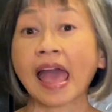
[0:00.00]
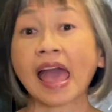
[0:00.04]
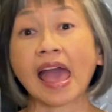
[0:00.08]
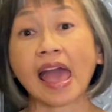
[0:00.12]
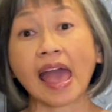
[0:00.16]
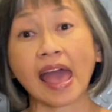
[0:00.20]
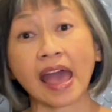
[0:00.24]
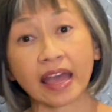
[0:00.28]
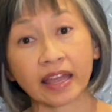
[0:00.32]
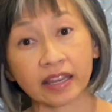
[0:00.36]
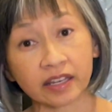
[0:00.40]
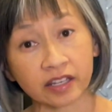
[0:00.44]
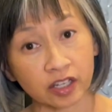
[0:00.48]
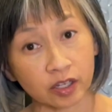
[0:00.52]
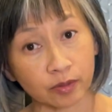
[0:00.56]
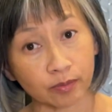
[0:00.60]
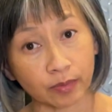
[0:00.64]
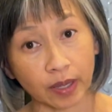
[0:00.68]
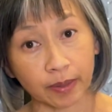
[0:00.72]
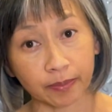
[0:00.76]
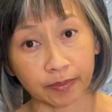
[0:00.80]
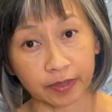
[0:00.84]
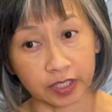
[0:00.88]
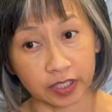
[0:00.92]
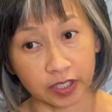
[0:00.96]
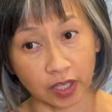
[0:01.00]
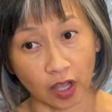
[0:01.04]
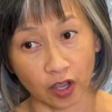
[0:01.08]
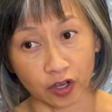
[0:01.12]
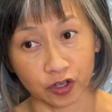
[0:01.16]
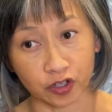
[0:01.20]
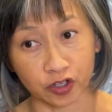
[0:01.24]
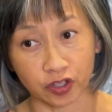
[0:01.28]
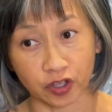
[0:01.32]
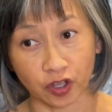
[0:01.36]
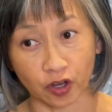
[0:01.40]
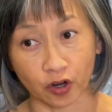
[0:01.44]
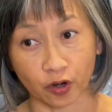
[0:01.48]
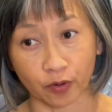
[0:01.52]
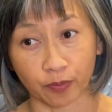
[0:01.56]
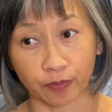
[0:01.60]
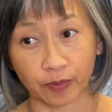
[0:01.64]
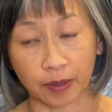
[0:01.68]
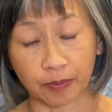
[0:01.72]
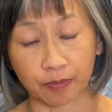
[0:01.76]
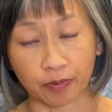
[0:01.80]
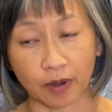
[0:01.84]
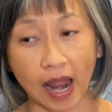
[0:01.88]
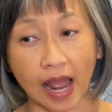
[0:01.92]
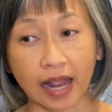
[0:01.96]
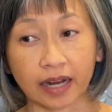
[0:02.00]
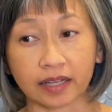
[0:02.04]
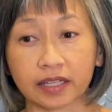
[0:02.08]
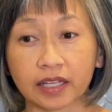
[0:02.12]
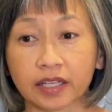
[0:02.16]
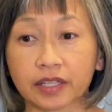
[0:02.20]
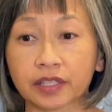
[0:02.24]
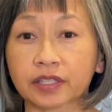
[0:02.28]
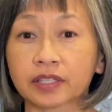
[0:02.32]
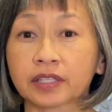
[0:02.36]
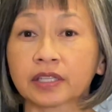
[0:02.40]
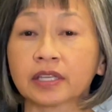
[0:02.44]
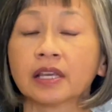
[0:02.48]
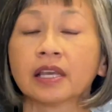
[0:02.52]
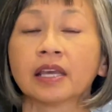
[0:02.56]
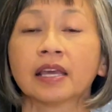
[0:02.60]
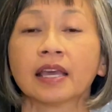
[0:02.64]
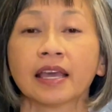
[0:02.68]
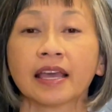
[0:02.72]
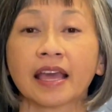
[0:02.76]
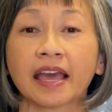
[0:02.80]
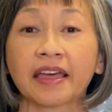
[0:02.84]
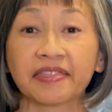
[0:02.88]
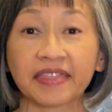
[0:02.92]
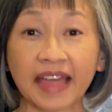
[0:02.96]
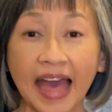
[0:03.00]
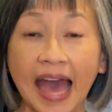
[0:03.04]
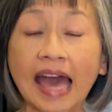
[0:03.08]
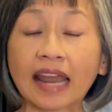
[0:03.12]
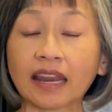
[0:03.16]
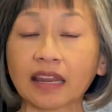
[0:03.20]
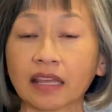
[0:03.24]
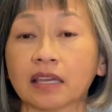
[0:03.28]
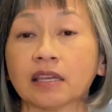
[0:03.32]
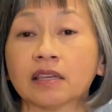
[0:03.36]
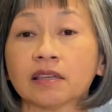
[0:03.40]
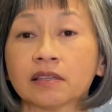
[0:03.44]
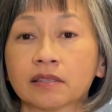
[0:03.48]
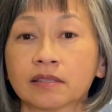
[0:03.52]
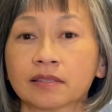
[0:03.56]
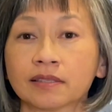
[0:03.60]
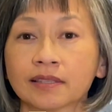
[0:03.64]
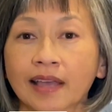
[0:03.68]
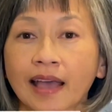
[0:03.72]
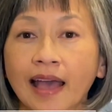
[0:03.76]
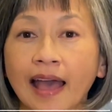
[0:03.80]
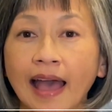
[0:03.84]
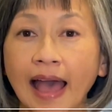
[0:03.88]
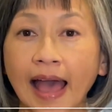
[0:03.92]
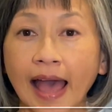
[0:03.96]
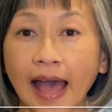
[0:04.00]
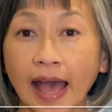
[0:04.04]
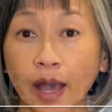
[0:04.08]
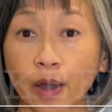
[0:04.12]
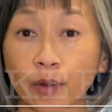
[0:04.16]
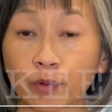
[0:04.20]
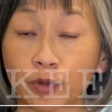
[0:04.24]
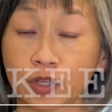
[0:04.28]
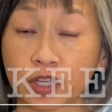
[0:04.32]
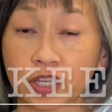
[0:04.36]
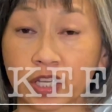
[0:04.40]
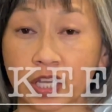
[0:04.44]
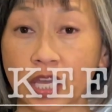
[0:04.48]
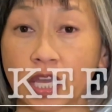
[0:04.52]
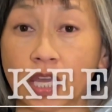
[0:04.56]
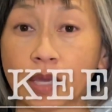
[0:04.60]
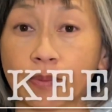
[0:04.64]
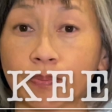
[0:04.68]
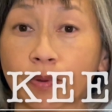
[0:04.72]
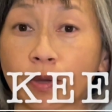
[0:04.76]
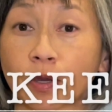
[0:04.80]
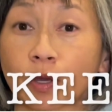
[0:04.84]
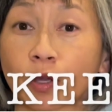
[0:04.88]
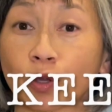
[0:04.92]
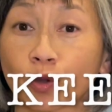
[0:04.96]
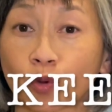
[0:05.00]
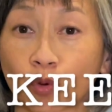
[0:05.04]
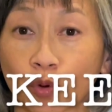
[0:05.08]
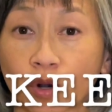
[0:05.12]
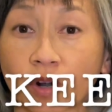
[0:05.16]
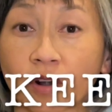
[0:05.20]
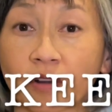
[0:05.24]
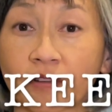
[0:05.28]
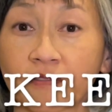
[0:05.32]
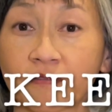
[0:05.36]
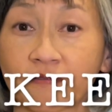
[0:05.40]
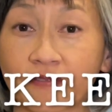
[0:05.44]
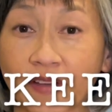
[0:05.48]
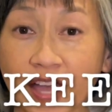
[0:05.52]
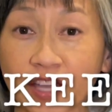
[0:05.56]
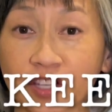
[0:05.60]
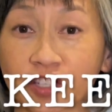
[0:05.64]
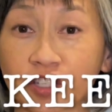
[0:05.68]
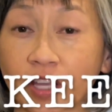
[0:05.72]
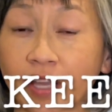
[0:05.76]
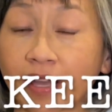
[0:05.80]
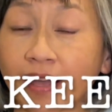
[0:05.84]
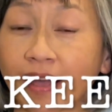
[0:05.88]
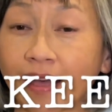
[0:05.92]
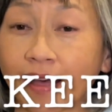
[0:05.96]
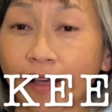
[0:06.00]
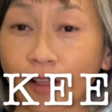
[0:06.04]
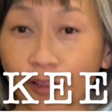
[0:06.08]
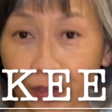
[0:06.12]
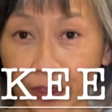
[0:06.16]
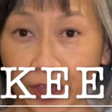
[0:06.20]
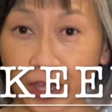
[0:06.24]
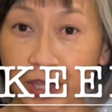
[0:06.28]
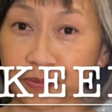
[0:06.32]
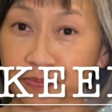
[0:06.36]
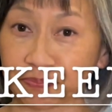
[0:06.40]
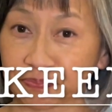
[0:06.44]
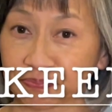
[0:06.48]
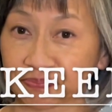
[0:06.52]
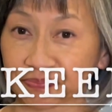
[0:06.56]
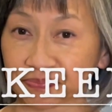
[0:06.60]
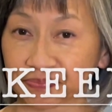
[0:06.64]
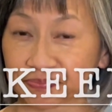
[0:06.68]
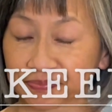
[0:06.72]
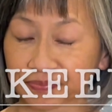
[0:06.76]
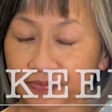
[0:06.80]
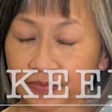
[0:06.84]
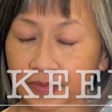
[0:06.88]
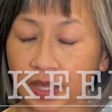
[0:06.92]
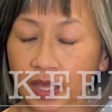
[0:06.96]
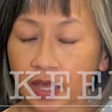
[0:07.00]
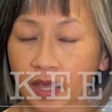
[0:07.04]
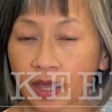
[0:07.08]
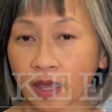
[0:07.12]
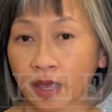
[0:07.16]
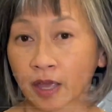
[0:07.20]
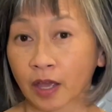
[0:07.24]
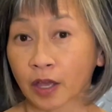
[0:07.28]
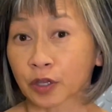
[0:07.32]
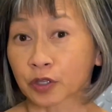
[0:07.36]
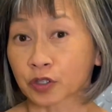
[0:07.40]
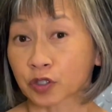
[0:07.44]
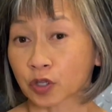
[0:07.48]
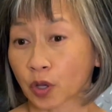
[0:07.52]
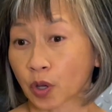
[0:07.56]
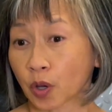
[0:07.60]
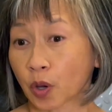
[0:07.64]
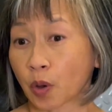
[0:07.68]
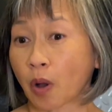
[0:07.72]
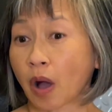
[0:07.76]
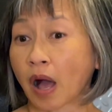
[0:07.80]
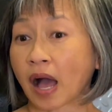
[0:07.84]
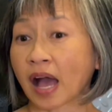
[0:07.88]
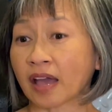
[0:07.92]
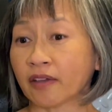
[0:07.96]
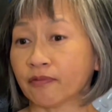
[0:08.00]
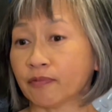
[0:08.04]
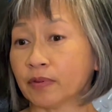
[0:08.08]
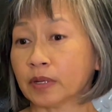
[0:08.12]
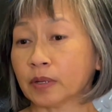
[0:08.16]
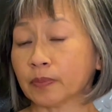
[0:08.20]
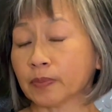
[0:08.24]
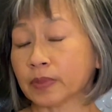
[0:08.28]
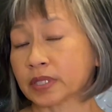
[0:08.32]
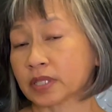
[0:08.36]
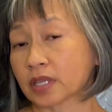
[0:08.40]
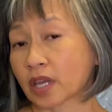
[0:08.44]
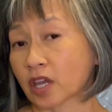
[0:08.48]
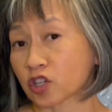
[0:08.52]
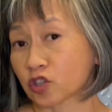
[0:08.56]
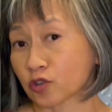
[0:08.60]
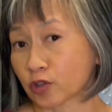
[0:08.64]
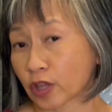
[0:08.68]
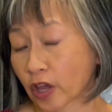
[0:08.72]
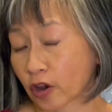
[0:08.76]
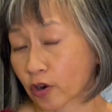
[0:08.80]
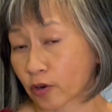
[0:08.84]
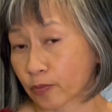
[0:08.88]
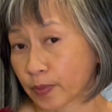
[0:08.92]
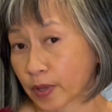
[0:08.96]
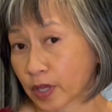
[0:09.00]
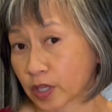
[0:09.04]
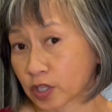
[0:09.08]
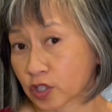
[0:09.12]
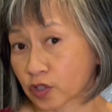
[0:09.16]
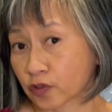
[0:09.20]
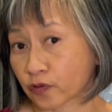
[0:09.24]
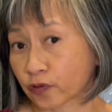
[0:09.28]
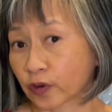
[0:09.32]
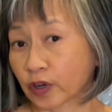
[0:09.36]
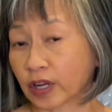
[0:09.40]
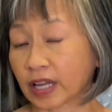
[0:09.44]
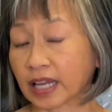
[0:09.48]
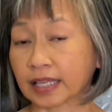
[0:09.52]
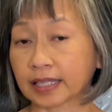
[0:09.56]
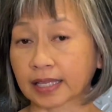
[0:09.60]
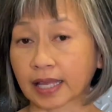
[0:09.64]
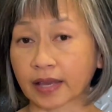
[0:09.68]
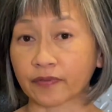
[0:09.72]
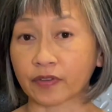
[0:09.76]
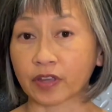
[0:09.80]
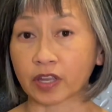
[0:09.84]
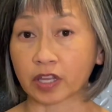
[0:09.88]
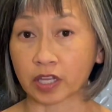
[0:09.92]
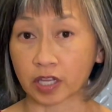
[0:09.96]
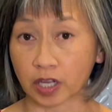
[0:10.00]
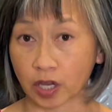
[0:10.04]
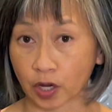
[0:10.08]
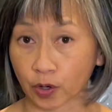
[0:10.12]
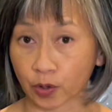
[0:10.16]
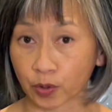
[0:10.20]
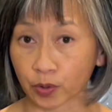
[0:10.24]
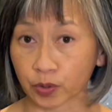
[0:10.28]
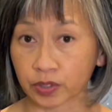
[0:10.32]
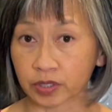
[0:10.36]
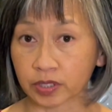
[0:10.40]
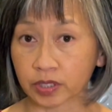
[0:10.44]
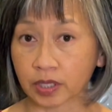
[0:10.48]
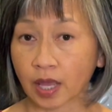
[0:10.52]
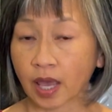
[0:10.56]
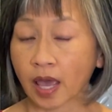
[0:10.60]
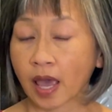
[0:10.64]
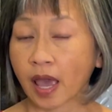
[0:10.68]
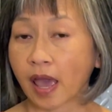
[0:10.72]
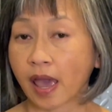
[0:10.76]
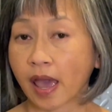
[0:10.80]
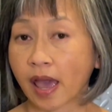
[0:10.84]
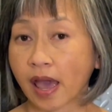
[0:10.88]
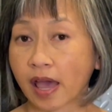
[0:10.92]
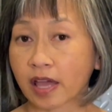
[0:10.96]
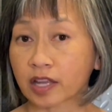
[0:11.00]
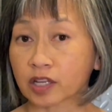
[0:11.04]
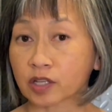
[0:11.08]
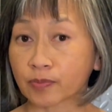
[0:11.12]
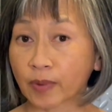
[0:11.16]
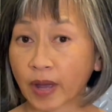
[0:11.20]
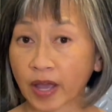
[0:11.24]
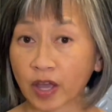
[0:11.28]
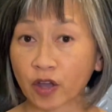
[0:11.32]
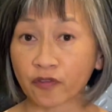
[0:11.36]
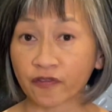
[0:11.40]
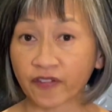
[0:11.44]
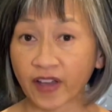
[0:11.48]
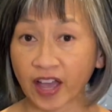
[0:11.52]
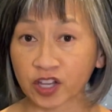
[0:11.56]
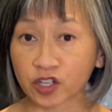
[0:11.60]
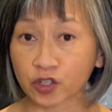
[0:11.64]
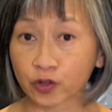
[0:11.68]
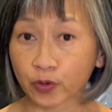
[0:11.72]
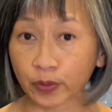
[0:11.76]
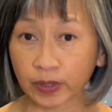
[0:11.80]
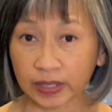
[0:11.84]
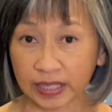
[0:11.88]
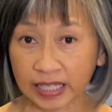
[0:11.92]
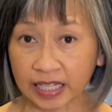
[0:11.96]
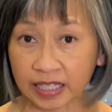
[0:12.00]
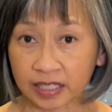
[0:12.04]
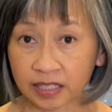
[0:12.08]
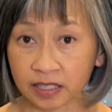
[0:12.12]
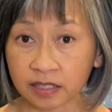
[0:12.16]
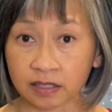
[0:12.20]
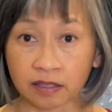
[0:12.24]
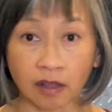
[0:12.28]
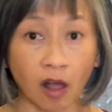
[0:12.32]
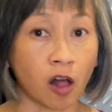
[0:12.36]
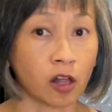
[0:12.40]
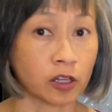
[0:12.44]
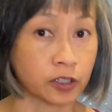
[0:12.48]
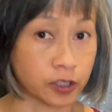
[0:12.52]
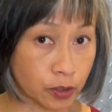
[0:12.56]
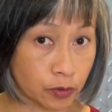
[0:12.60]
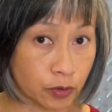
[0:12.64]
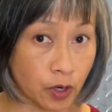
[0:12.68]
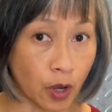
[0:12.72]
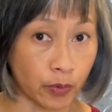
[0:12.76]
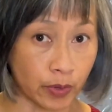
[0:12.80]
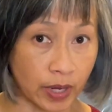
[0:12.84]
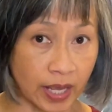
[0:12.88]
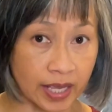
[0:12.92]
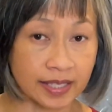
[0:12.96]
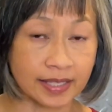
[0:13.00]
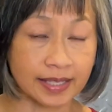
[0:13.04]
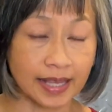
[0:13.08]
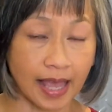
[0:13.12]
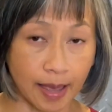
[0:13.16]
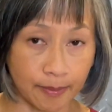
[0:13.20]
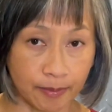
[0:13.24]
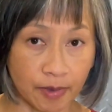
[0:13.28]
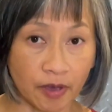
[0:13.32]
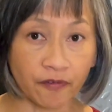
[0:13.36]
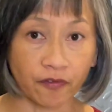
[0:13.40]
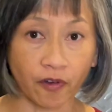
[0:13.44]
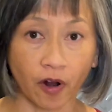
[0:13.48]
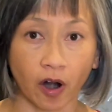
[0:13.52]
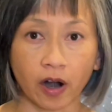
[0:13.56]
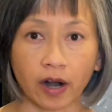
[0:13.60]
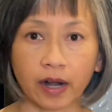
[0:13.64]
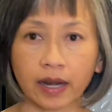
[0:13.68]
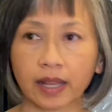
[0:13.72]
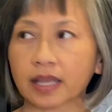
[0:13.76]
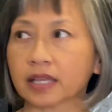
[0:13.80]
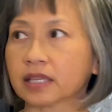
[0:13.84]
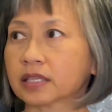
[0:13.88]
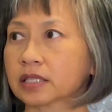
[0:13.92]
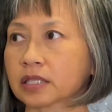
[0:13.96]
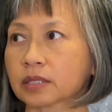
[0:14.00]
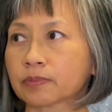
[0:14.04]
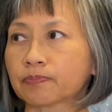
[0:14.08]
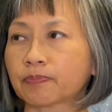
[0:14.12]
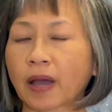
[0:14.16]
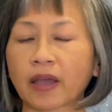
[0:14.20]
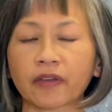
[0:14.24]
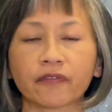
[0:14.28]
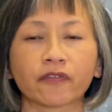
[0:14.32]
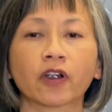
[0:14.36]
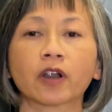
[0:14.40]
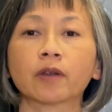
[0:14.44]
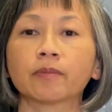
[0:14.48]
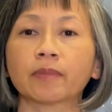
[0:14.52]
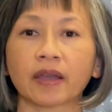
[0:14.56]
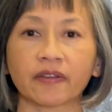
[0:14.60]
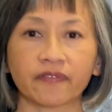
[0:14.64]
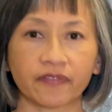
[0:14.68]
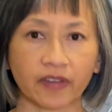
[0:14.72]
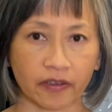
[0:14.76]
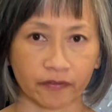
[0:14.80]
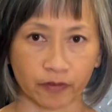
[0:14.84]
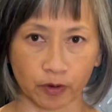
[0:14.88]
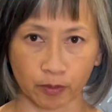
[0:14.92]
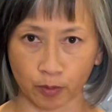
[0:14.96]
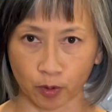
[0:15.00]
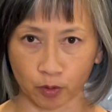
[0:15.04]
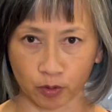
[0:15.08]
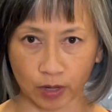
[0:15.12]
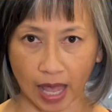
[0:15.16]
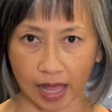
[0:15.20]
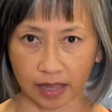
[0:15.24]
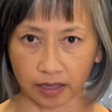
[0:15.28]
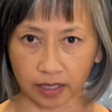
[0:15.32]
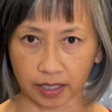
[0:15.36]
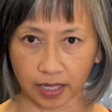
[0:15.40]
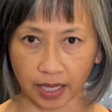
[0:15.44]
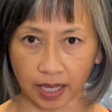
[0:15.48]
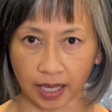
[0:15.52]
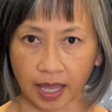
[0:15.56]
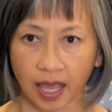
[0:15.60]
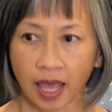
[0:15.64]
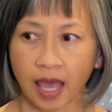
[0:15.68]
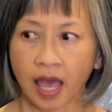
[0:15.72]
and in my massage therapy practice, and that is how to keep your fascia healthy. So I've been a massage therapist for 11 years, and myofascial release, also known as MFR, is by far my favorite modality.